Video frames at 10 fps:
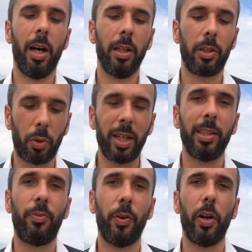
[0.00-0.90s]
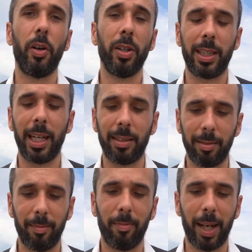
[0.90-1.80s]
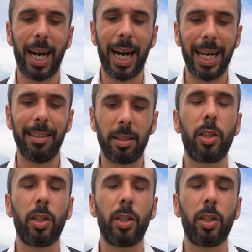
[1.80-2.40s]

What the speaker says: transfer that ice